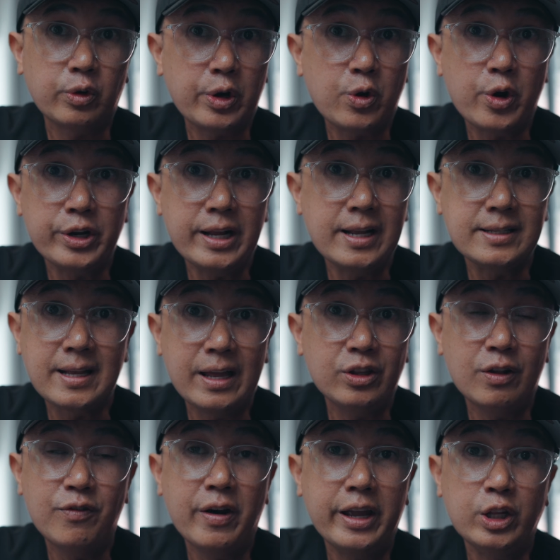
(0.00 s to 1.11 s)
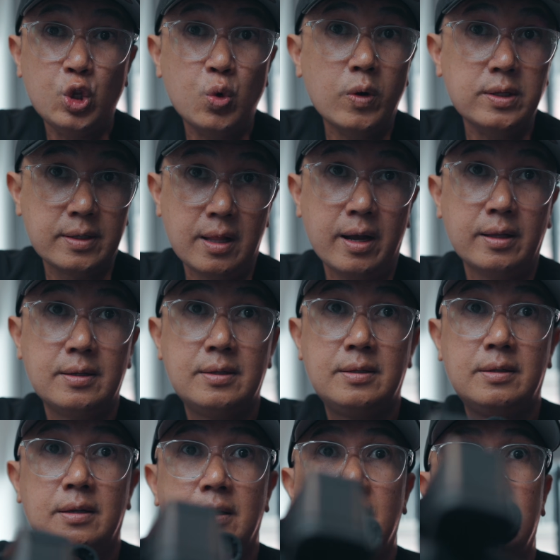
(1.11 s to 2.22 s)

Recording is handled via dual slots.